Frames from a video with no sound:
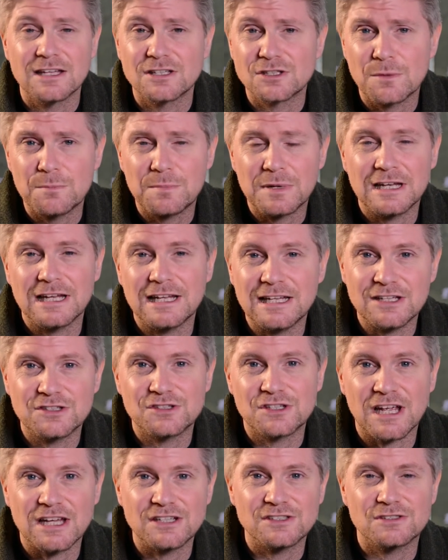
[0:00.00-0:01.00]
completely
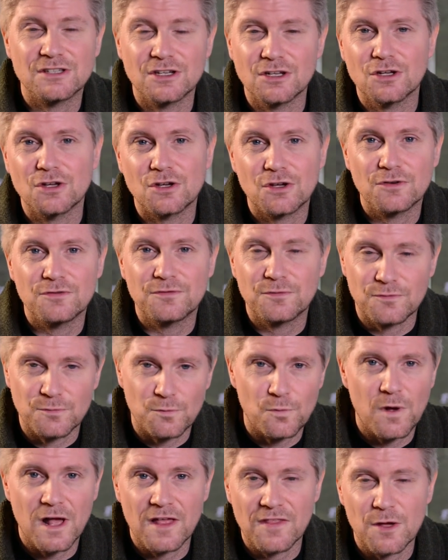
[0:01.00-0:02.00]
changed the look of
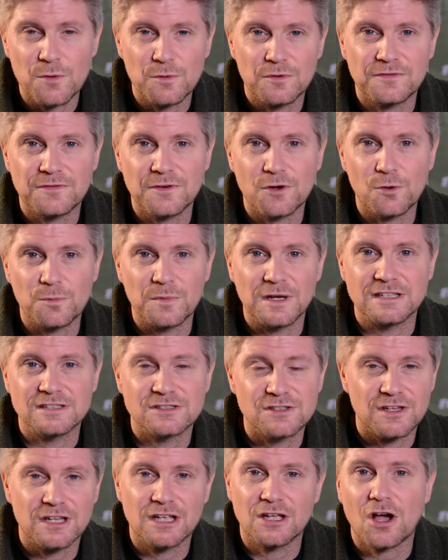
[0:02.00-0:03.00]
where they were filming,
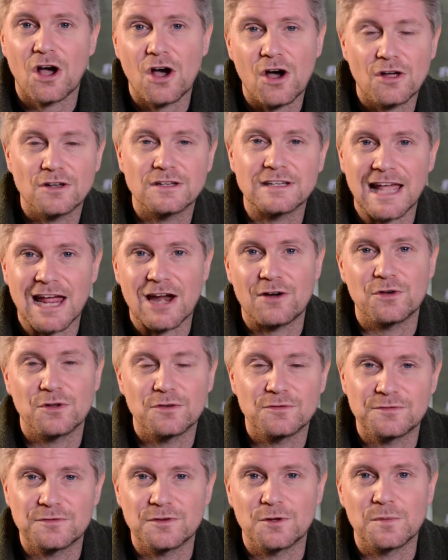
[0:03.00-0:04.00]
so they can't carry
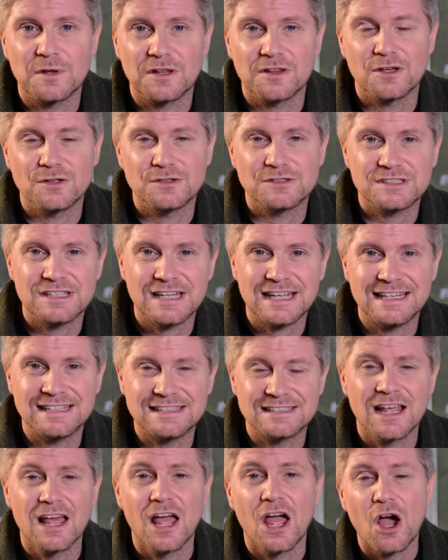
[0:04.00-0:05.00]
on filming those
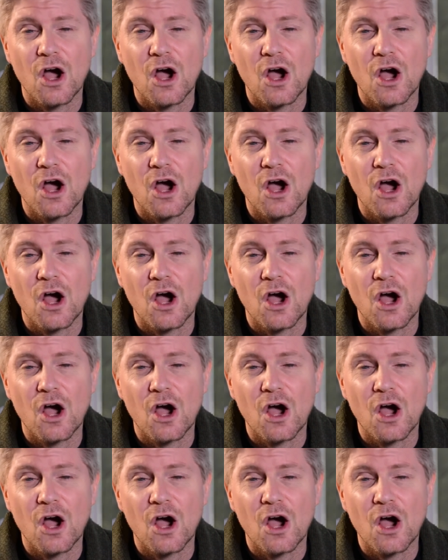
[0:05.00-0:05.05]
scenes.